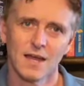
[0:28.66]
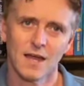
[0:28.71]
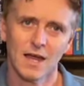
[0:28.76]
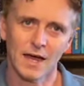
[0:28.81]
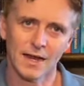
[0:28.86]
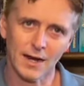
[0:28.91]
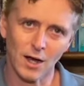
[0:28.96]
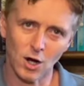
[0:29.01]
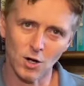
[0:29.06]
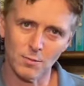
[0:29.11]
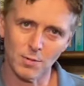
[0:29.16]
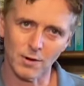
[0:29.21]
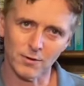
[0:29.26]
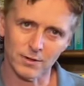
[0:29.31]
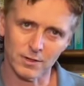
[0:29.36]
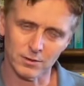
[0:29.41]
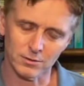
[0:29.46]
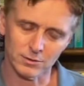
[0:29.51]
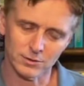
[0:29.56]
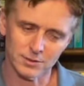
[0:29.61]
An oboe
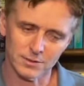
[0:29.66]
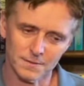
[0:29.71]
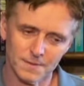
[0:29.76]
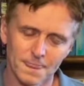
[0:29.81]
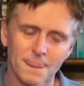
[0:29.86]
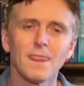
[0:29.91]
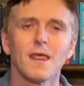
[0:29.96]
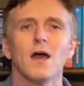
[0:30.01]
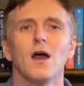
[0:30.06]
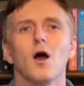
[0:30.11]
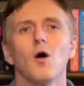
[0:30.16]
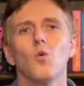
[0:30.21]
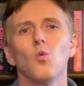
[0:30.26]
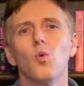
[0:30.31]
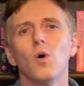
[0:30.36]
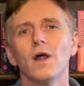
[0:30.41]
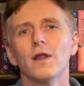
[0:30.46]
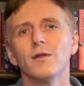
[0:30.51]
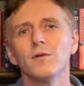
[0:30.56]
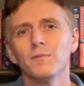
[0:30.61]
note.
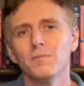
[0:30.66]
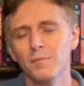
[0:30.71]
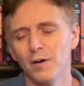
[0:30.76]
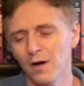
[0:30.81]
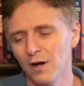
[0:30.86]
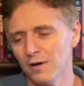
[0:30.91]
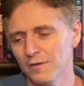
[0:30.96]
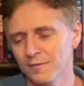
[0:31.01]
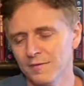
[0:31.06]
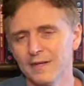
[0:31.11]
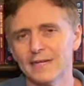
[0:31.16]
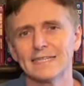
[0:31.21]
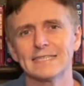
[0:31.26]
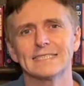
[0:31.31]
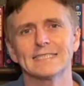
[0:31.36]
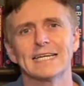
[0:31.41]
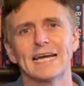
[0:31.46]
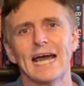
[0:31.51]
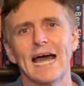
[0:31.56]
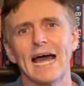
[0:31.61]
One
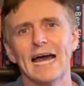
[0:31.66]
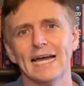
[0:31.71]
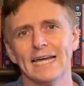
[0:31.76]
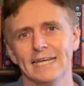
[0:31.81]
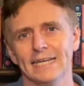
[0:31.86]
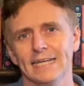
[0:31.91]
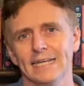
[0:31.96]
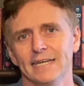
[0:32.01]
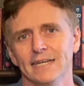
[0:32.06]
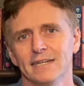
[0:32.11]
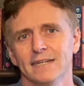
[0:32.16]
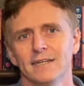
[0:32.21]
perfect A,